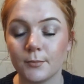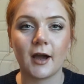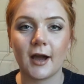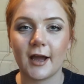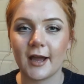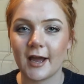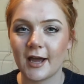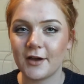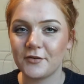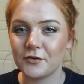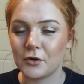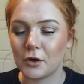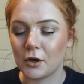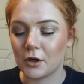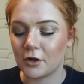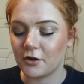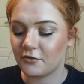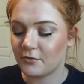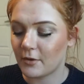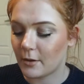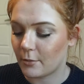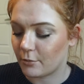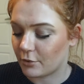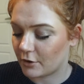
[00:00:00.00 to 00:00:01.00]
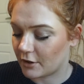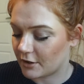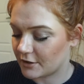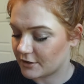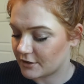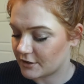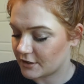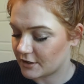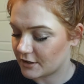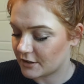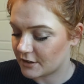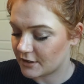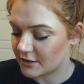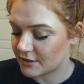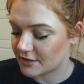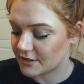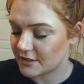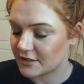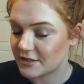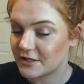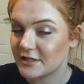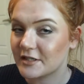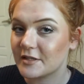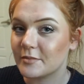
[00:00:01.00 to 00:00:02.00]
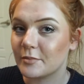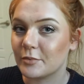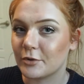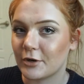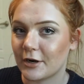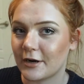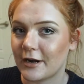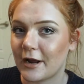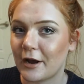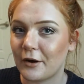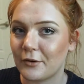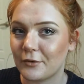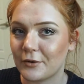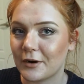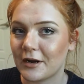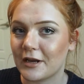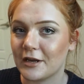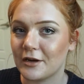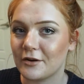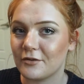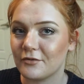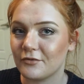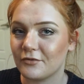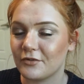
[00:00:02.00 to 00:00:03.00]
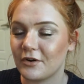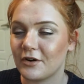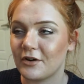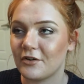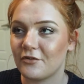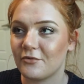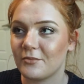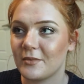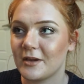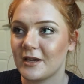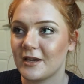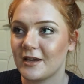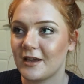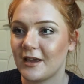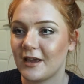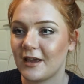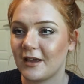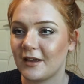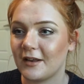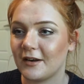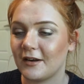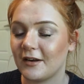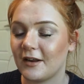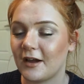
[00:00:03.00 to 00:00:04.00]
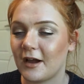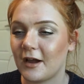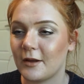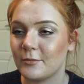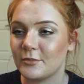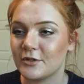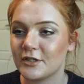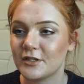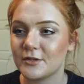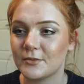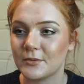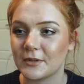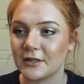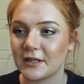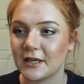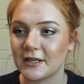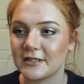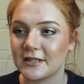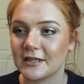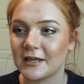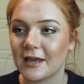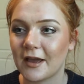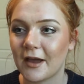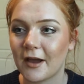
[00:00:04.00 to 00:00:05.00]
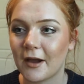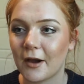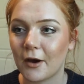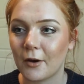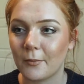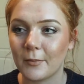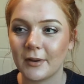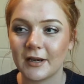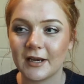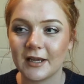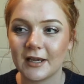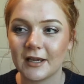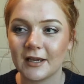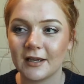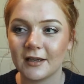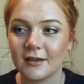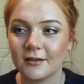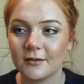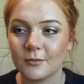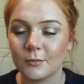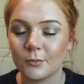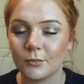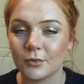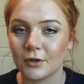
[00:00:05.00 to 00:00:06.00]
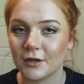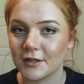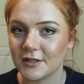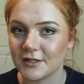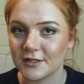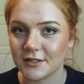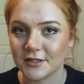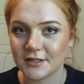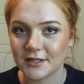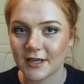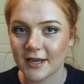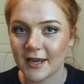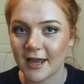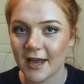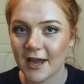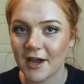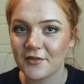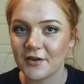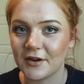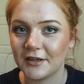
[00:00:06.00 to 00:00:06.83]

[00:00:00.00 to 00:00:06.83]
I have all of my bronzers spread out right here in front of me, and I'm just realizing how many bronzers I have.